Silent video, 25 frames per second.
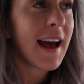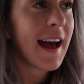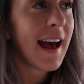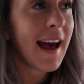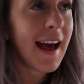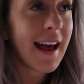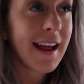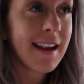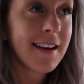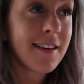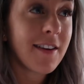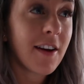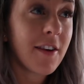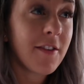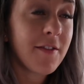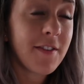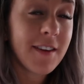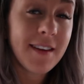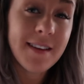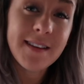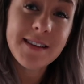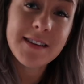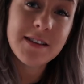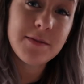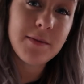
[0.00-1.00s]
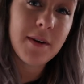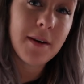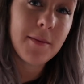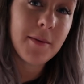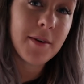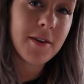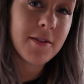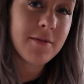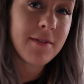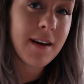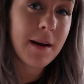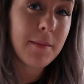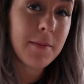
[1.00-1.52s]
And I think this is where I'm
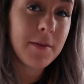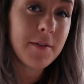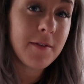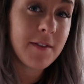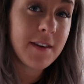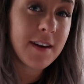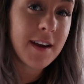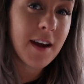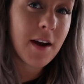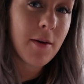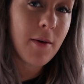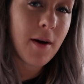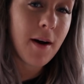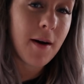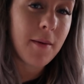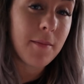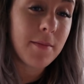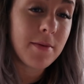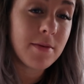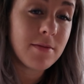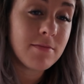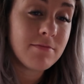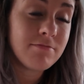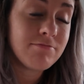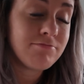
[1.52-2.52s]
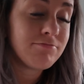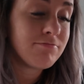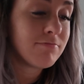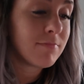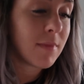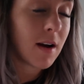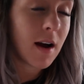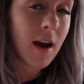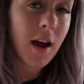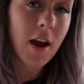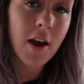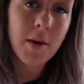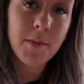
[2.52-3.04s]
gonna wrap the video up.
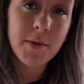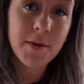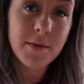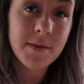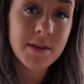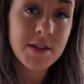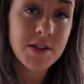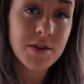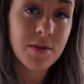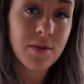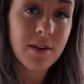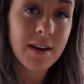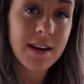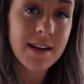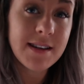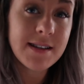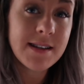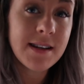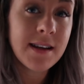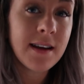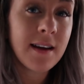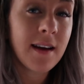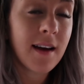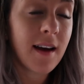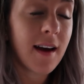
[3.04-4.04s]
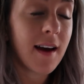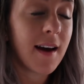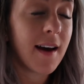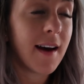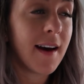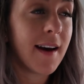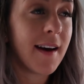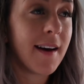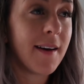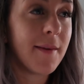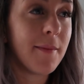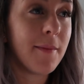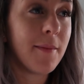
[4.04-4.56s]
I hope you enjoyed.
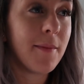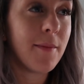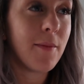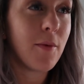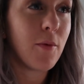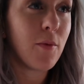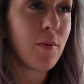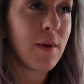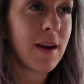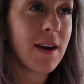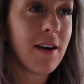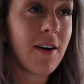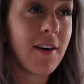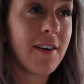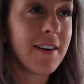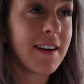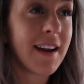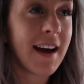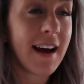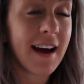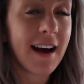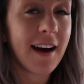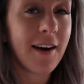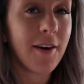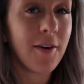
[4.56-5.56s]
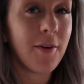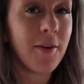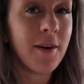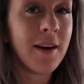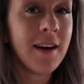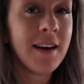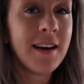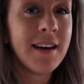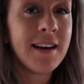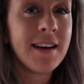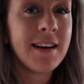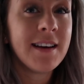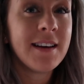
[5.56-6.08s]
Um, we are now
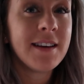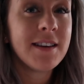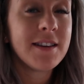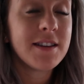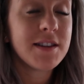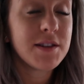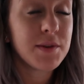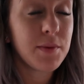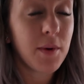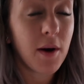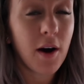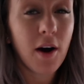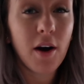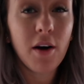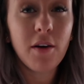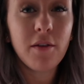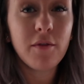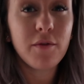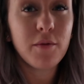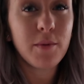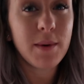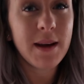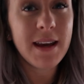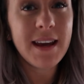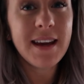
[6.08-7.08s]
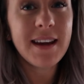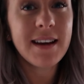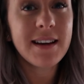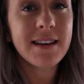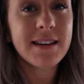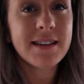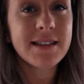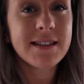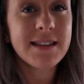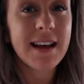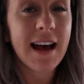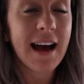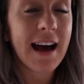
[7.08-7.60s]
12
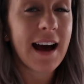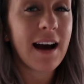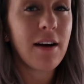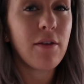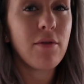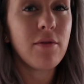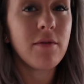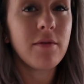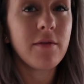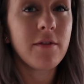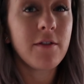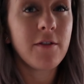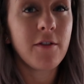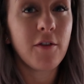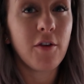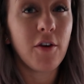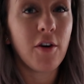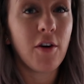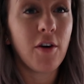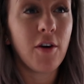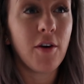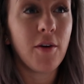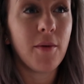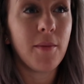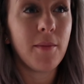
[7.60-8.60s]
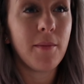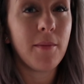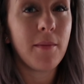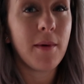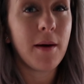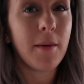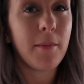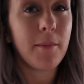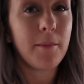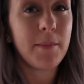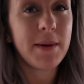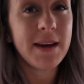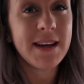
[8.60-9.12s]
weeks out from
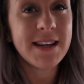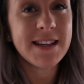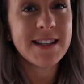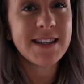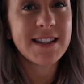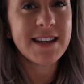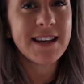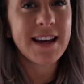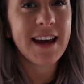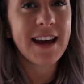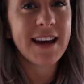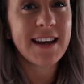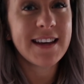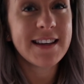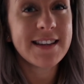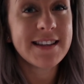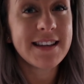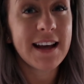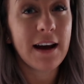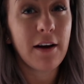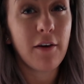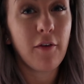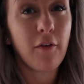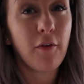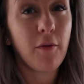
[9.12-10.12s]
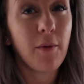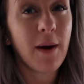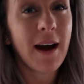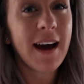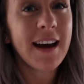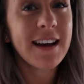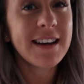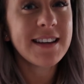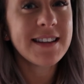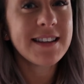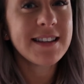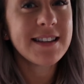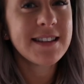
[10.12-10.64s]
PCA
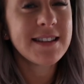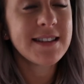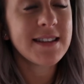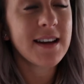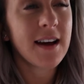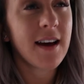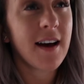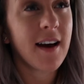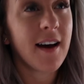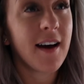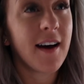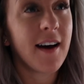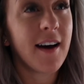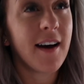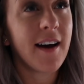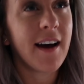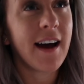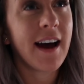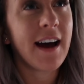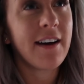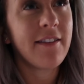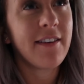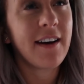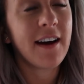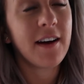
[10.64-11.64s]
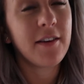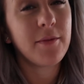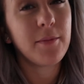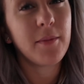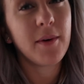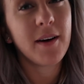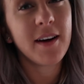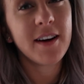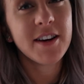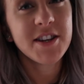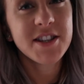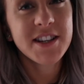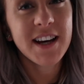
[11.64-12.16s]
Southwest I uh, have had
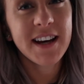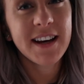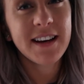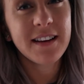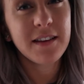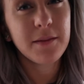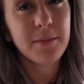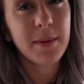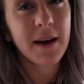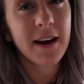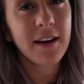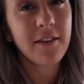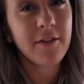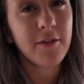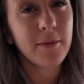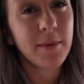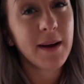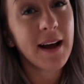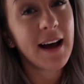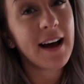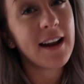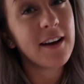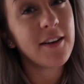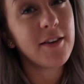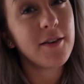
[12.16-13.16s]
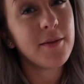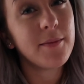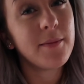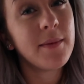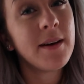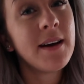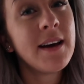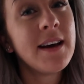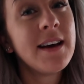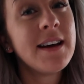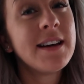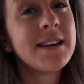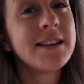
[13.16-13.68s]
my check-ins back from Callum
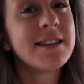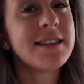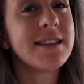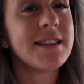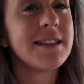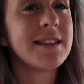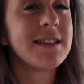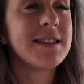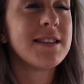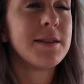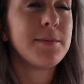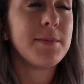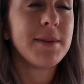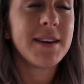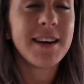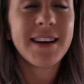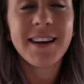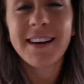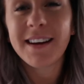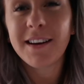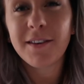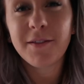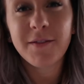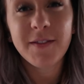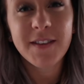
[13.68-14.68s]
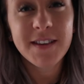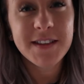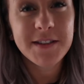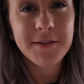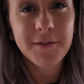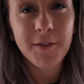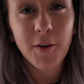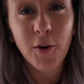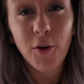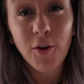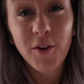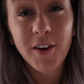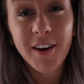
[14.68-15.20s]
since the beginning of this
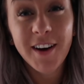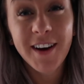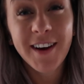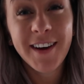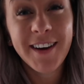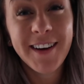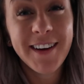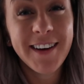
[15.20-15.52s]
vlog